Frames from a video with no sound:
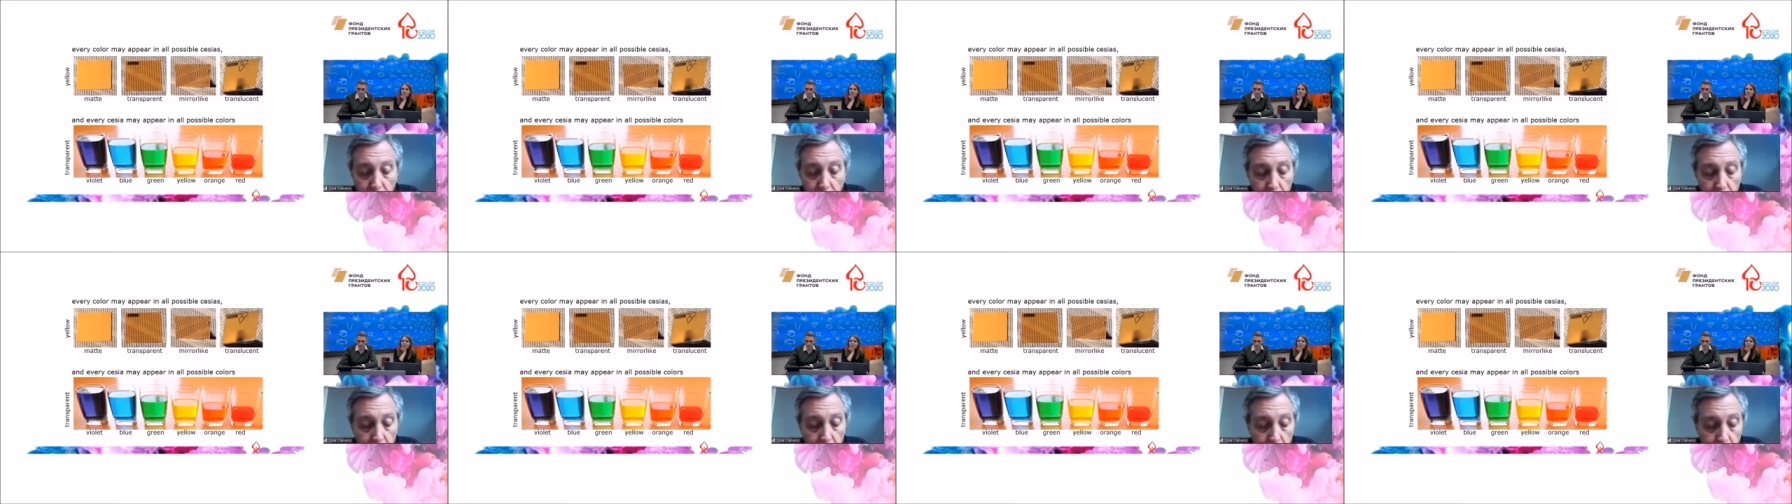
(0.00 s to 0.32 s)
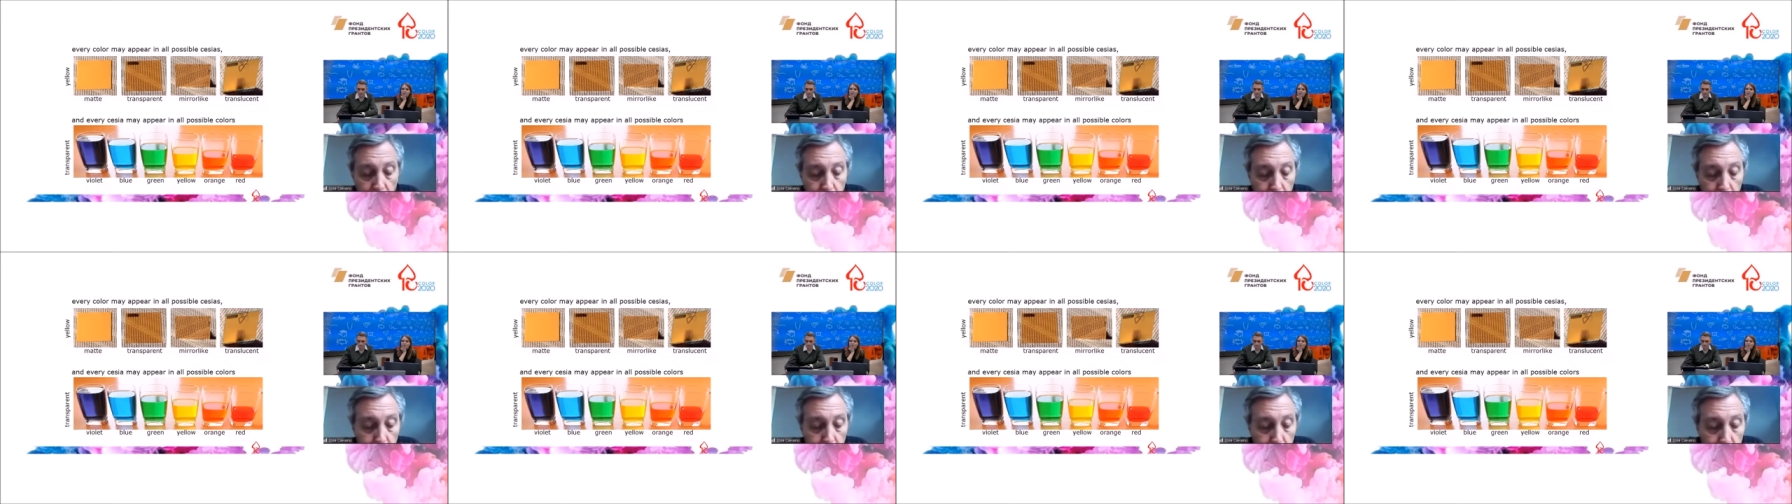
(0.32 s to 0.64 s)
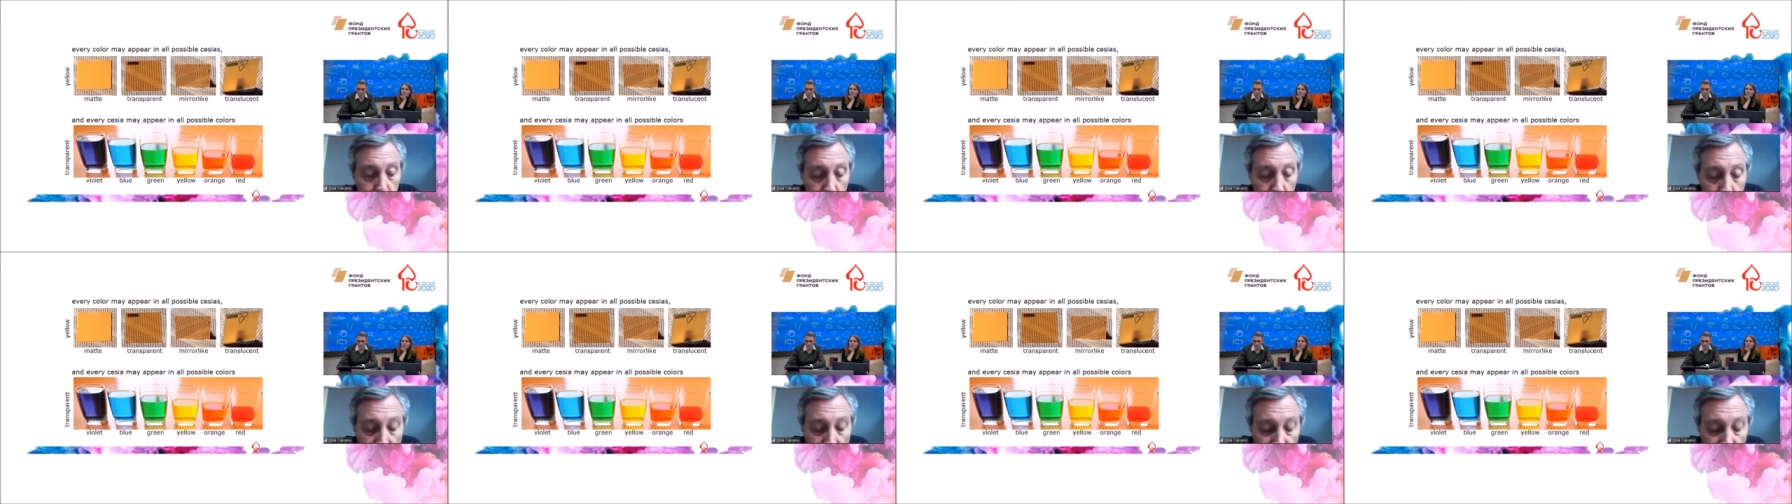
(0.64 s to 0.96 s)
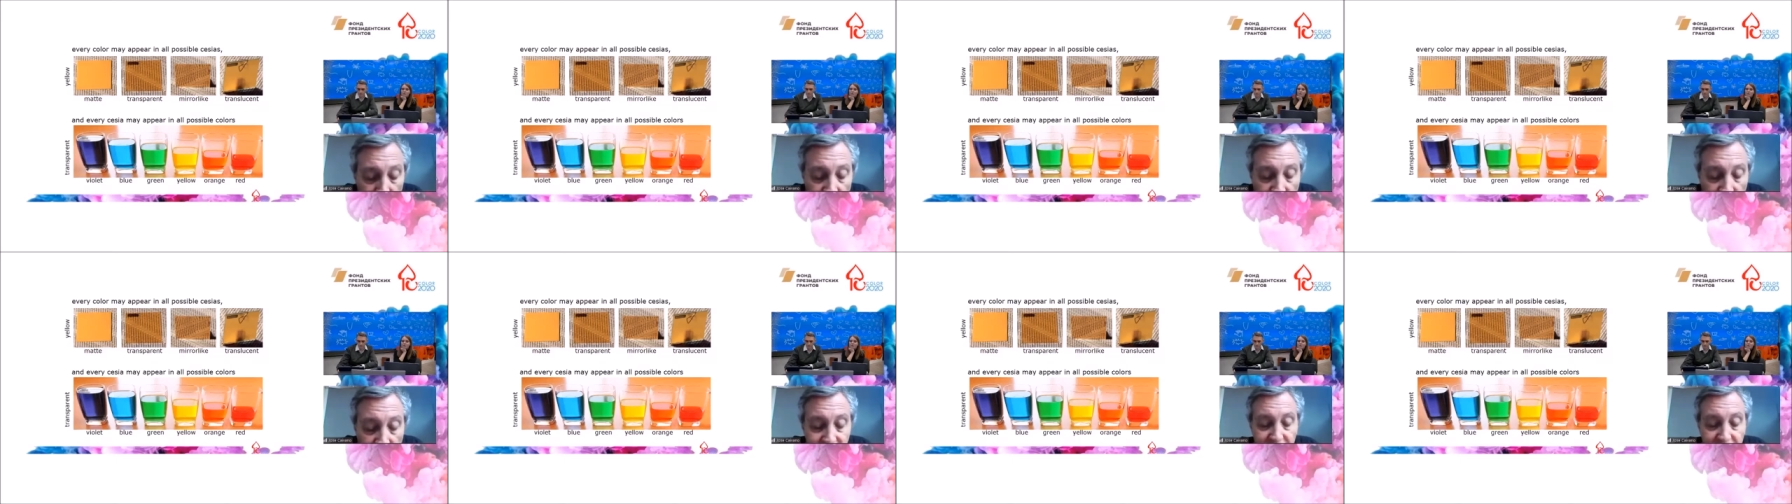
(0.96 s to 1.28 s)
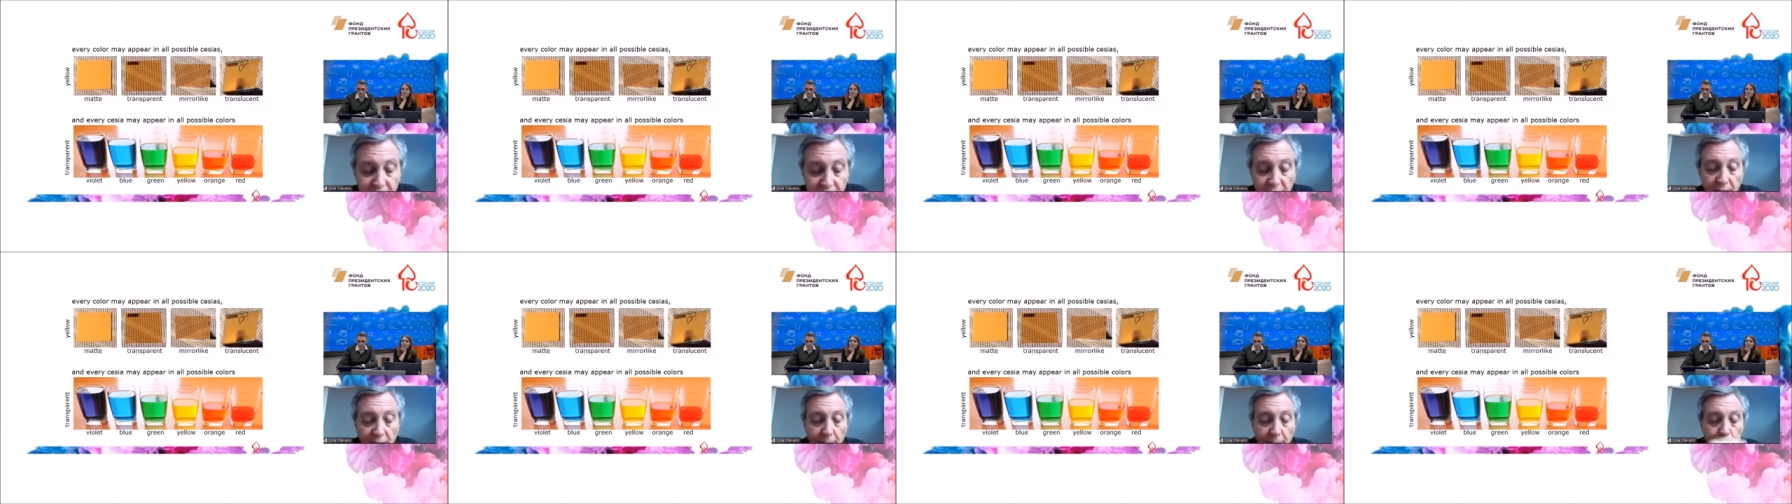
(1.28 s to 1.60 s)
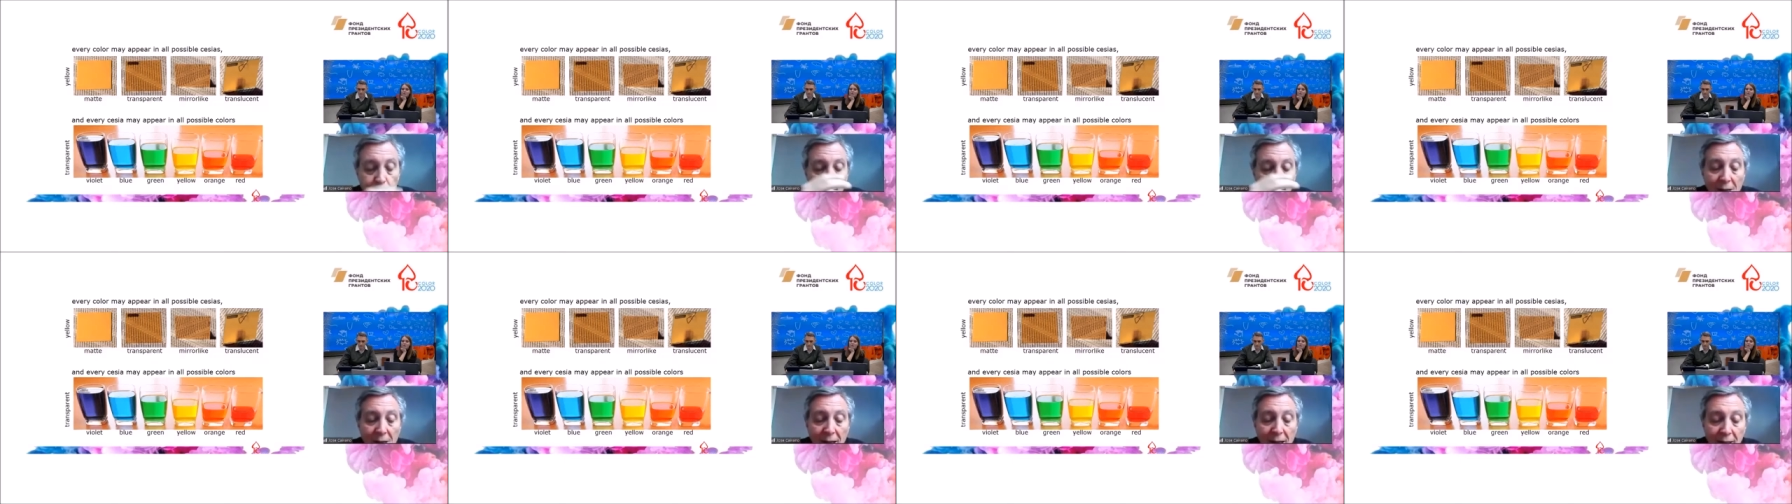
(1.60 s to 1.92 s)
mm, may have a
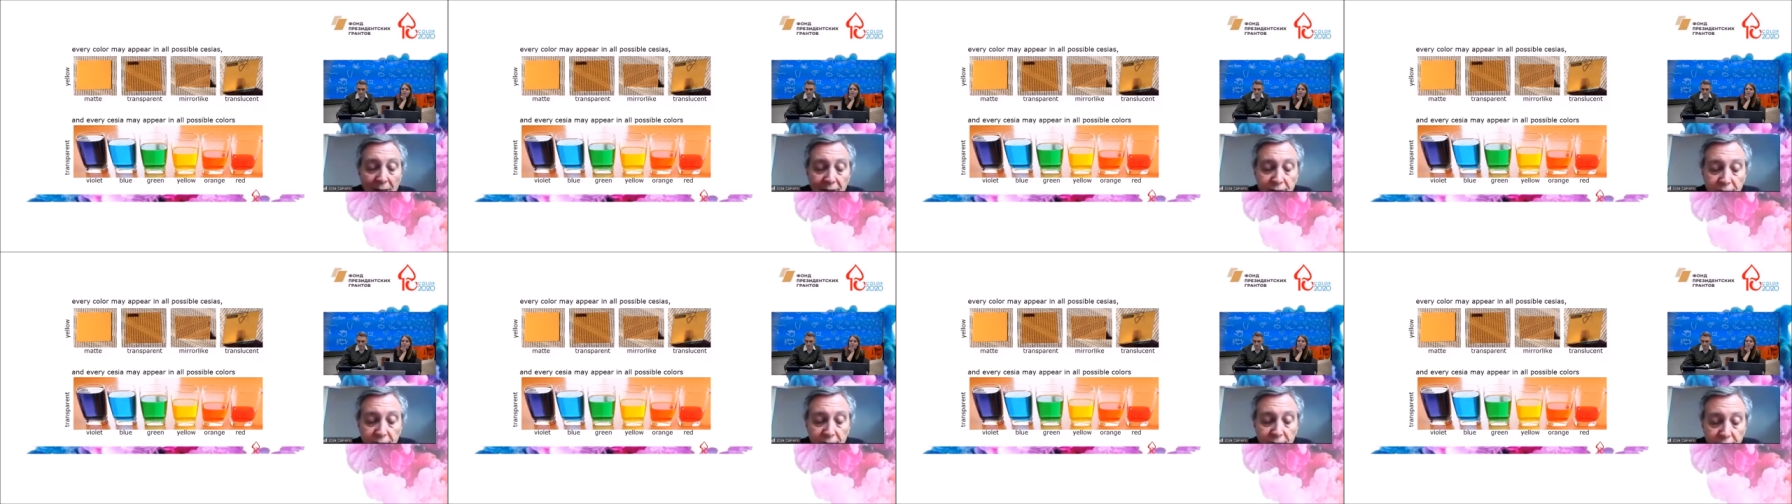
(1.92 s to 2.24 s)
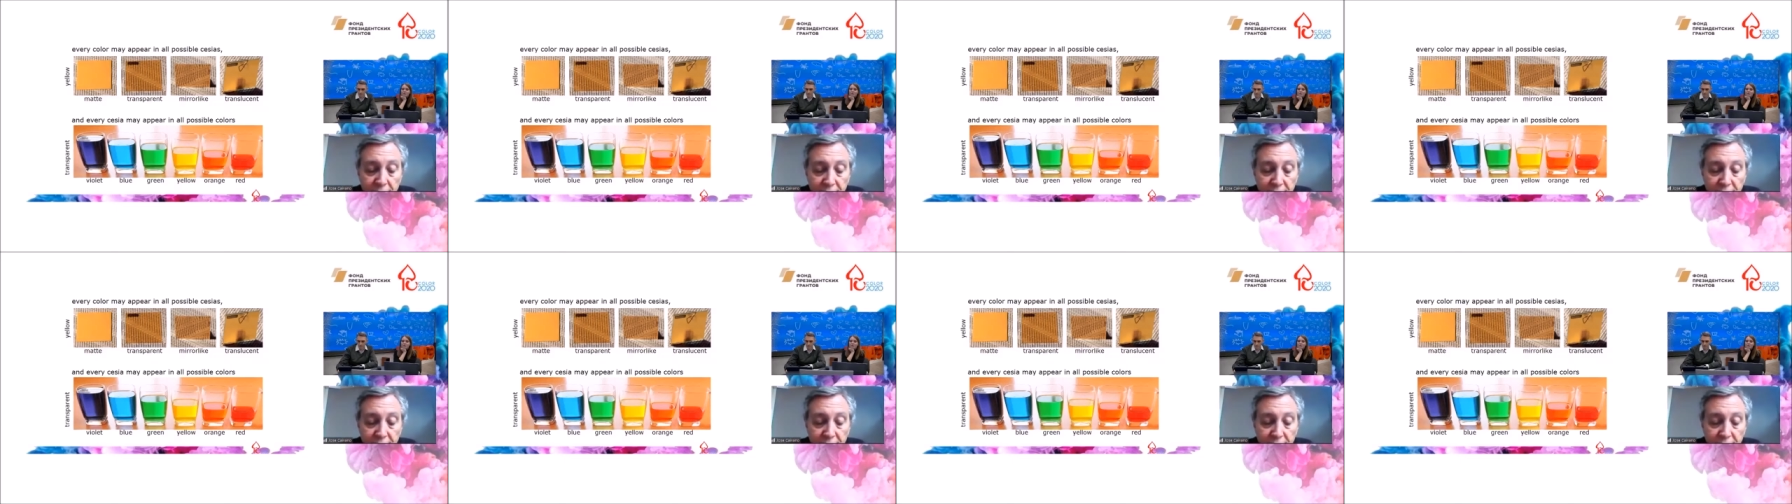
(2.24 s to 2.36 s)
matte,